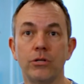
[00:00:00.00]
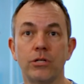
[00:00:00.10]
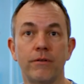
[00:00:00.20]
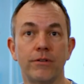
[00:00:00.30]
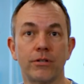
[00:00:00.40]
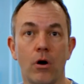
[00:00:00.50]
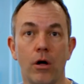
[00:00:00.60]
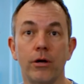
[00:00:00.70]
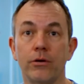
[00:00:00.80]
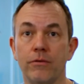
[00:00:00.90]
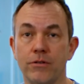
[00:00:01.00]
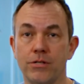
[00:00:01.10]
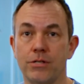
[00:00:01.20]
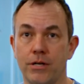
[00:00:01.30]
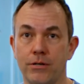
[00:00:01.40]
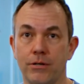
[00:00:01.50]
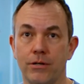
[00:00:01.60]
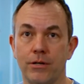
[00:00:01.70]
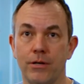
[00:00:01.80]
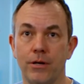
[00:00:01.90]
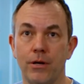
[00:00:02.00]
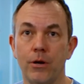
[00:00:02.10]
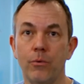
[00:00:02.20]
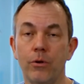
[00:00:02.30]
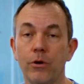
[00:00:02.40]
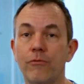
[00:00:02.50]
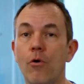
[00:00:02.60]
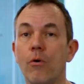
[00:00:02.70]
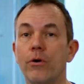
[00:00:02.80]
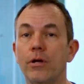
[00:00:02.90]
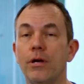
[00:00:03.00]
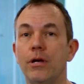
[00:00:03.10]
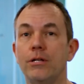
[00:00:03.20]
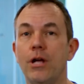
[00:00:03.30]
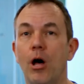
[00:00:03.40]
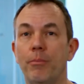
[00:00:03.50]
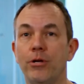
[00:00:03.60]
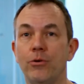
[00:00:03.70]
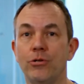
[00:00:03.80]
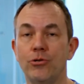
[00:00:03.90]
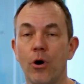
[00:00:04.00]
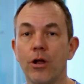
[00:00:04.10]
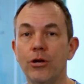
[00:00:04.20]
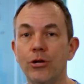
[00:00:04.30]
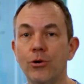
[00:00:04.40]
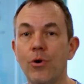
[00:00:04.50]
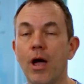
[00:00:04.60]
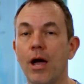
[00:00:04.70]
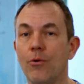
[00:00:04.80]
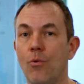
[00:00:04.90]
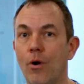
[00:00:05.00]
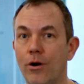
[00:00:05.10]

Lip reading: or just give us a call here at the Vision Center. We look forward to helping you enjoy a new and